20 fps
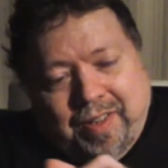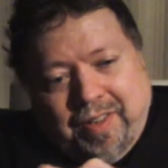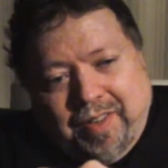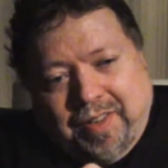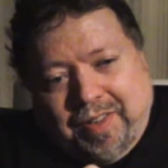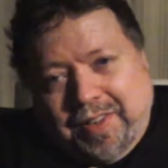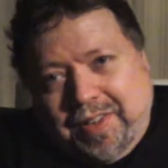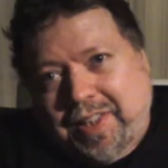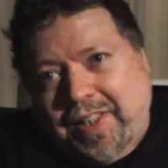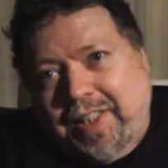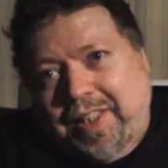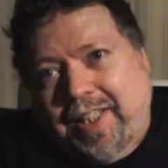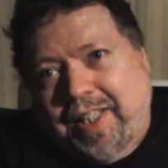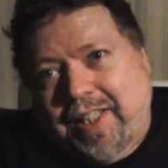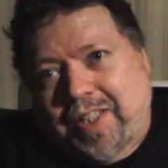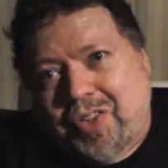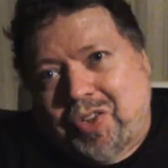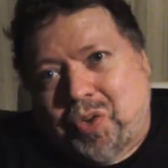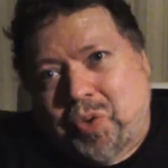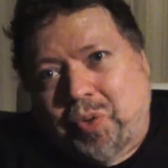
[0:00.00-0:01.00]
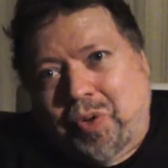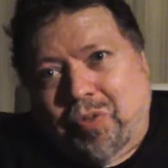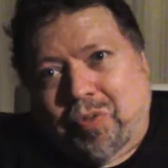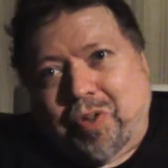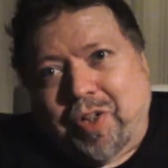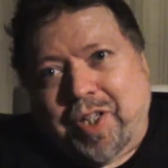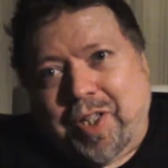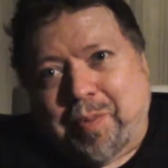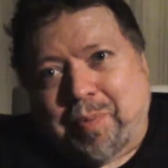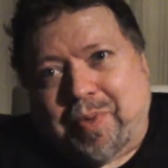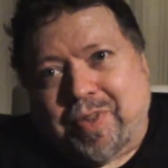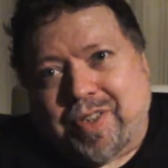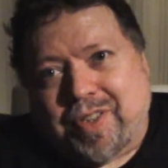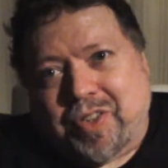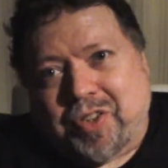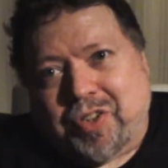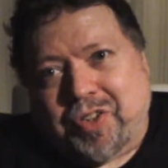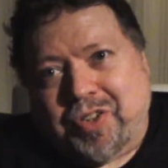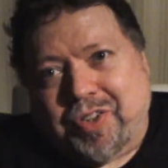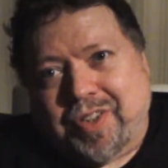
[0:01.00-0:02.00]
lean into a running
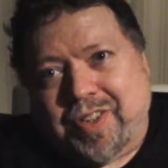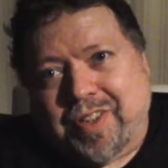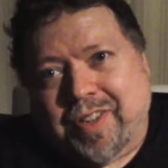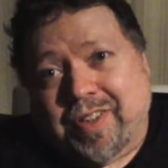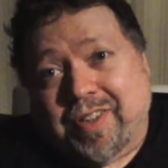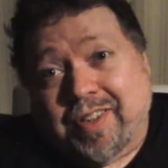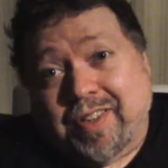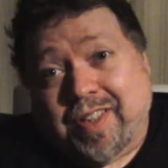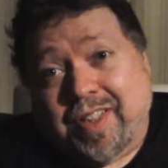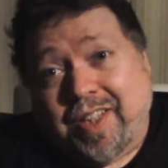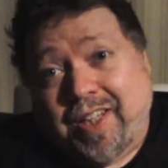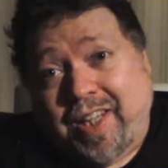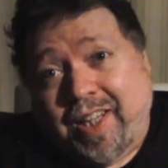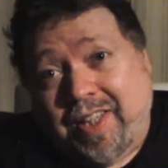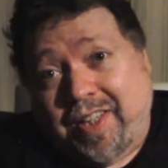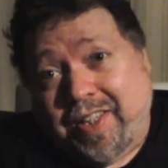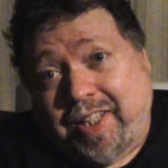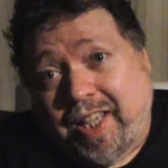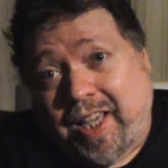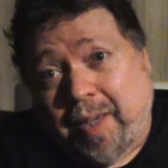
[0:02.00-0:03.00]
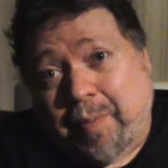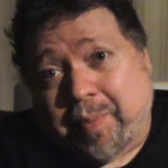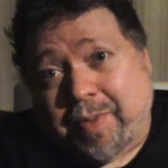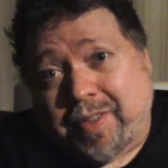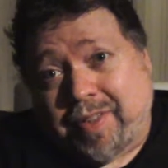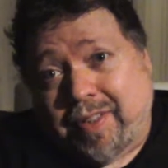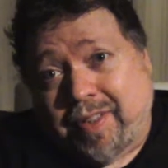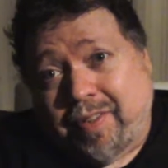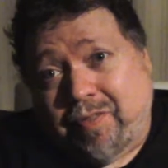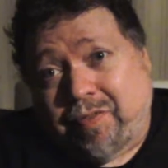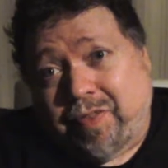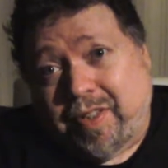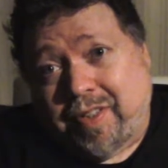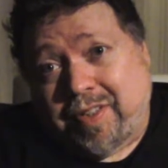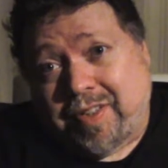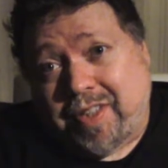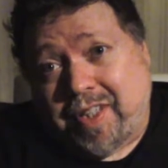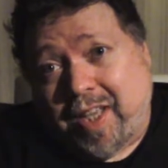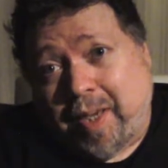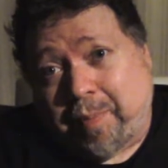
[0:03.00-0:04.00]
position in
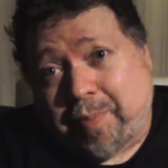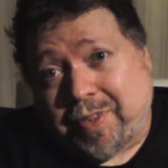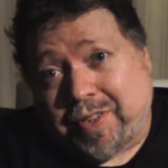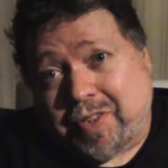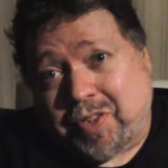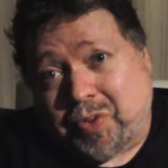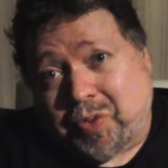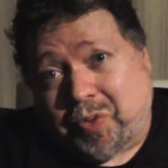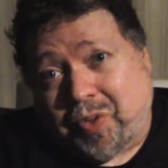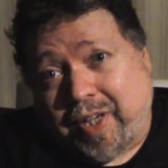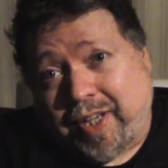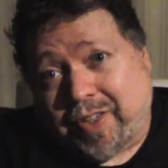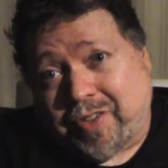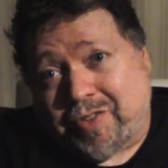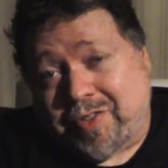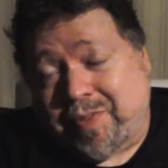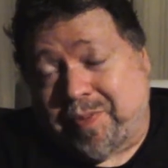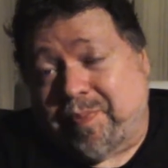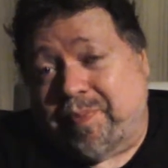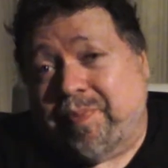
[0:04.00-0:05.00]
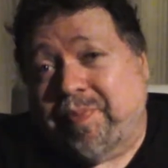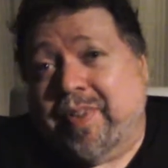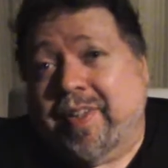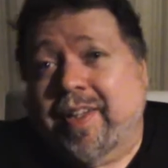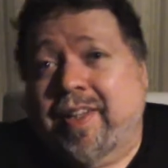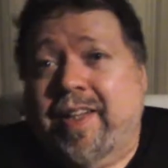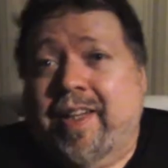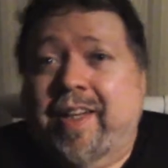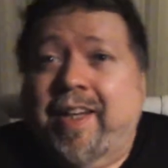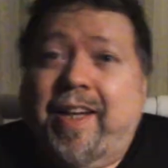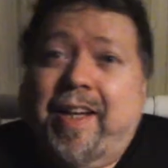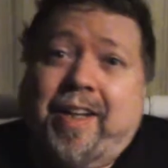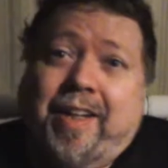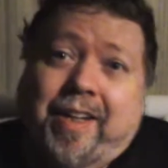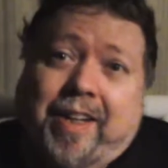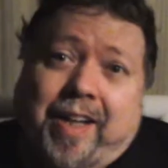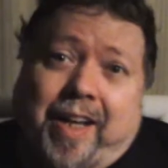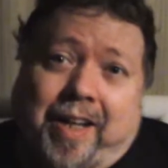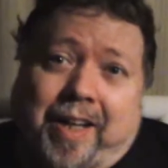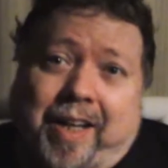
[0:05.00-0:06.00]
facing the opposite direction.
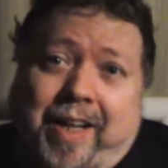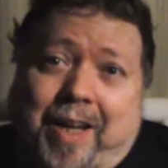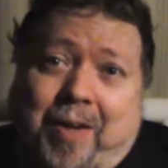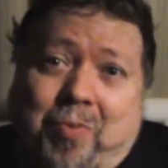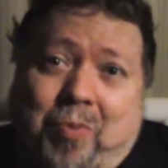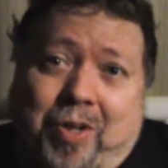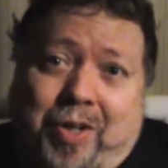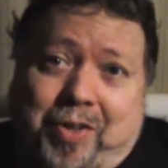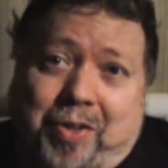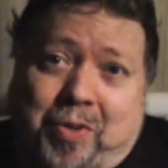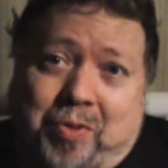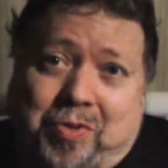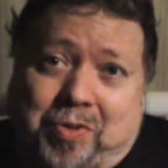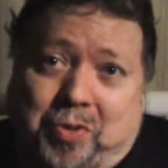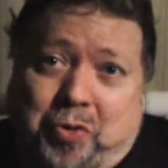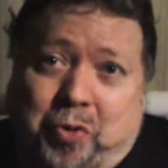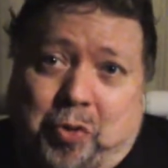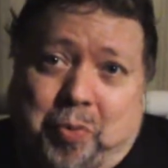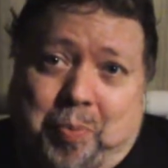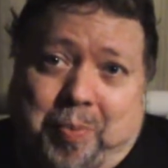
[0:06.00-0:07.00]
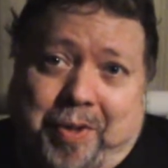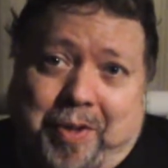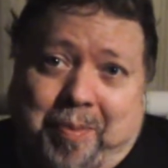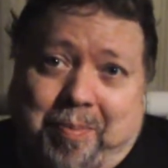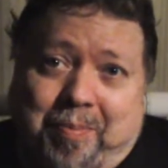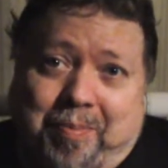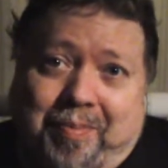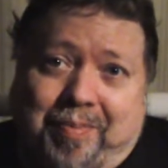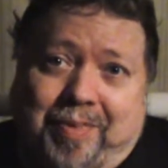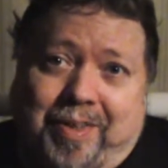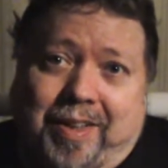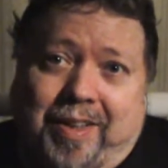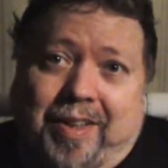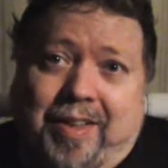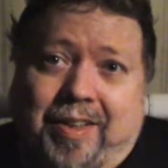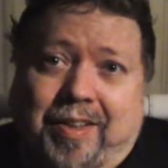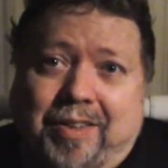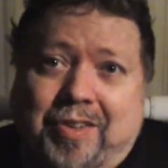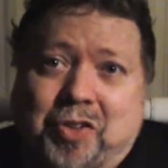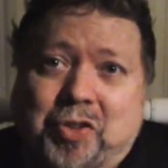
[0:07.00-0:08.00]
And he had one of those aluminum
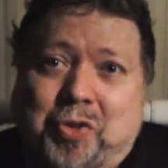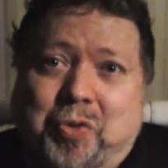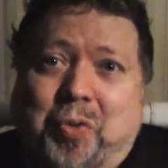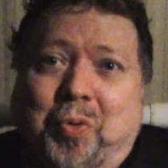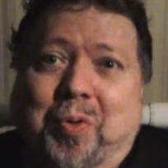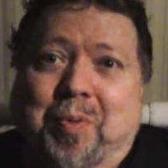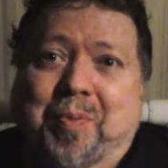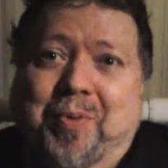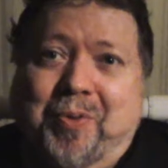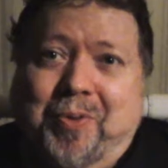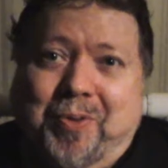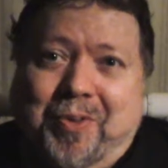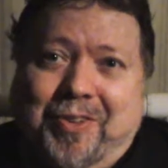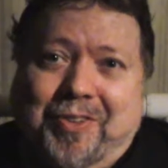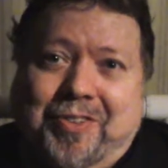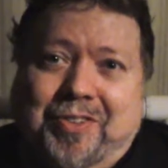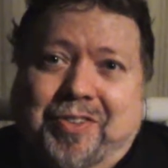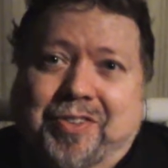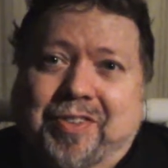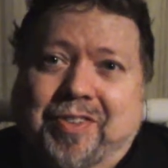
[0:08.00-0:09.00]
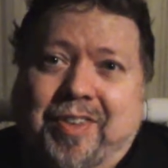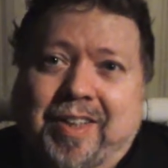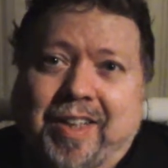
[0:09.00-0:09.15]
storm doors,